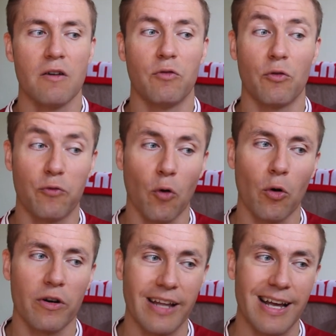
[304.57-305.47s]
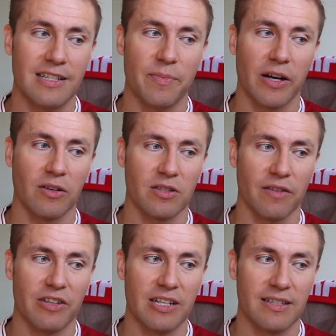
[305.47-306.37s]
for 4 days because
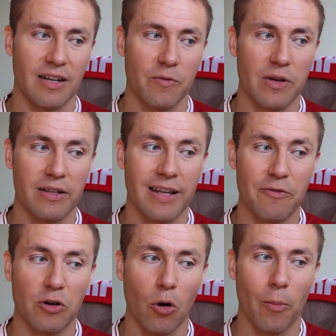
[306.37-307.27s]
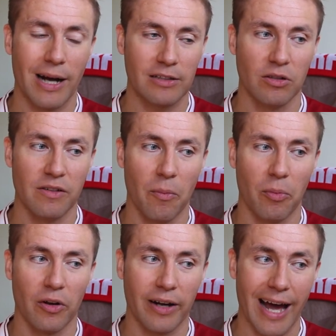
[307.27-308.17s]
of this, and will never go back to
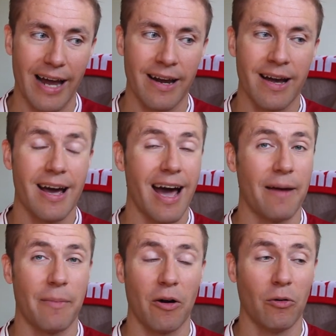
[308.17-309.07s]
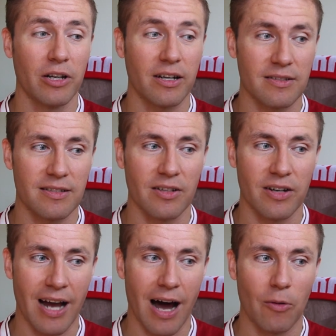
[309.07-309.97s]
Liverpool again, and my only
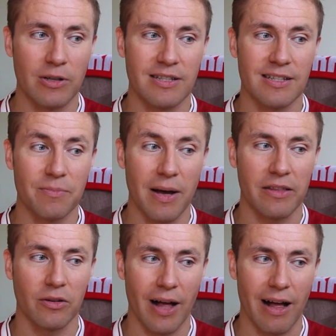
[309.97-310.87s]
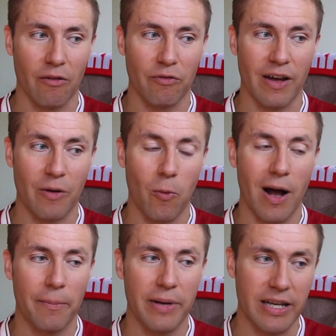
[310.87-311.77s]
concern now is his mental health and
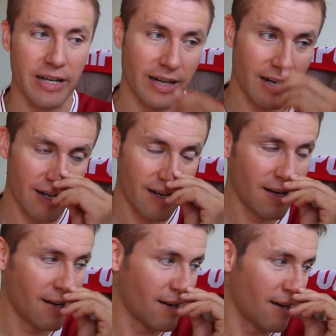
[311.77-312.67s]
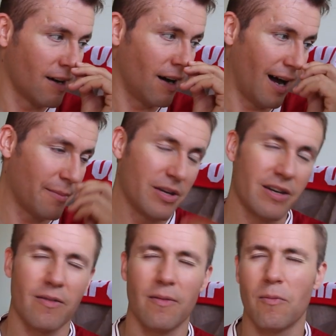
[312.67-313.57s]
well-being. I
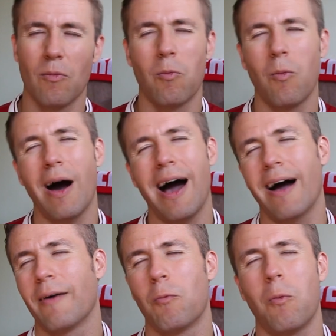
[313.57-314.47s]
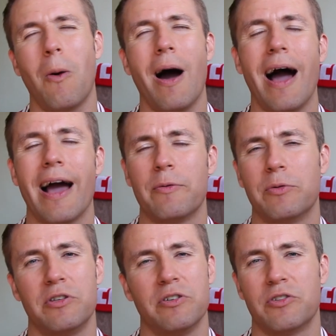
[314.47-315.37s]
mean, why
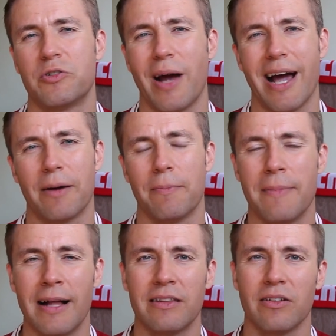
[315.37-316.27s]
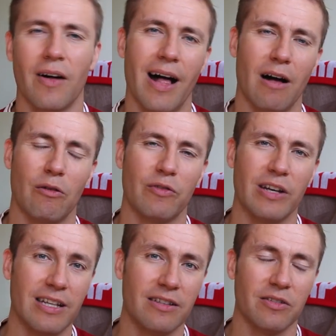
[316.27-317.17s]
would you drag mental health
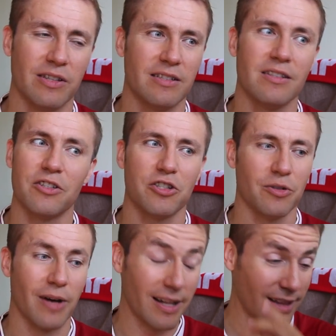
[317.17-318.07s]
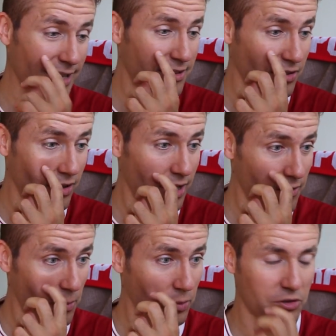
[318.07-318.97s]
into this issue? And later,
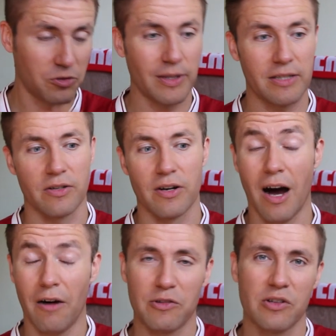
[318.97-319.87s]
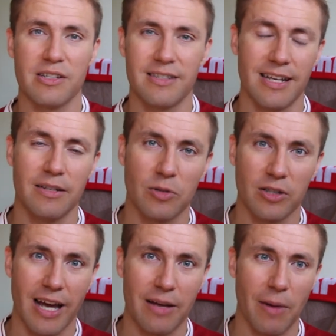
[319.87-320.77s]
Liverpool Twitter, after this
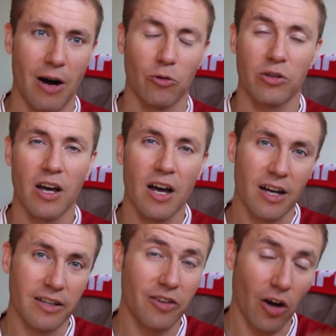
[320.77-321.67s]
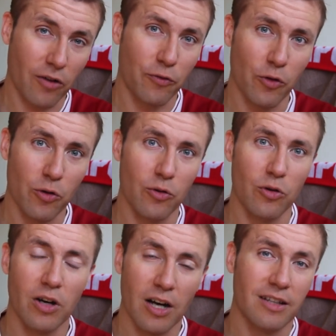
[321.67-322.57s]
statement came out, dug
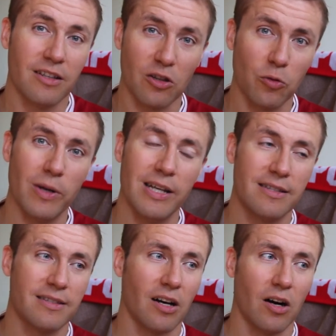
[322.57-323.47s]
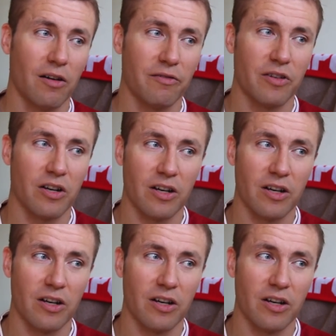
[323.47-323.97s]
through the tweets of